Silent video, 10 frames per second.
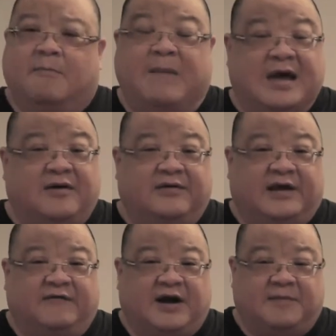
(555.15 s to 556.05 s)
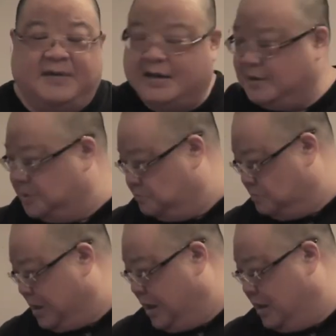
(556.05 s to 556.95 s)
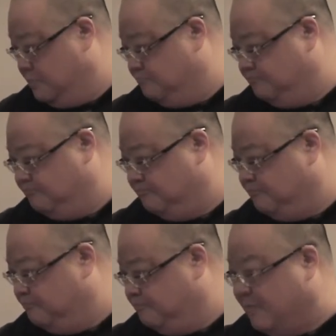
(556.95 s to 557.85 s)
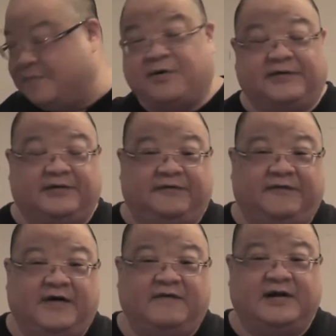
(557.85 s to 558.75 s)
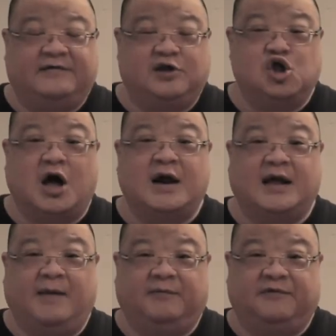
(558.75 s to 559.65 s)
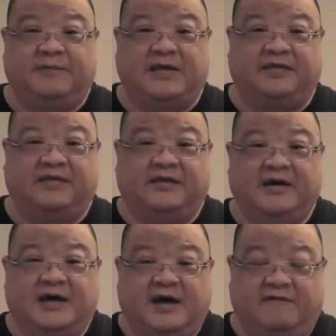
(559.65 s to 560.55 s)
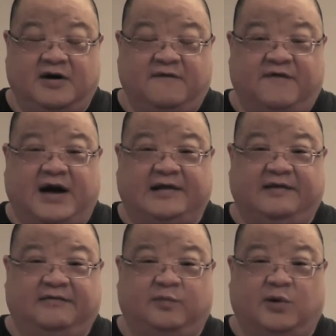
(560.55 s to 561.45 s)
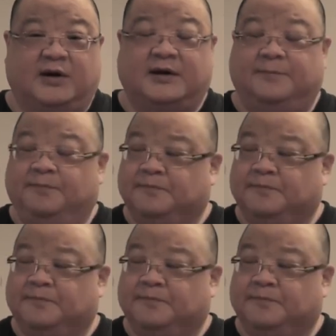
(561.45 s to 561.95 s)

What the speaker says: Makers I recommend. My personal favorite is John M. Smith, if you can find his work.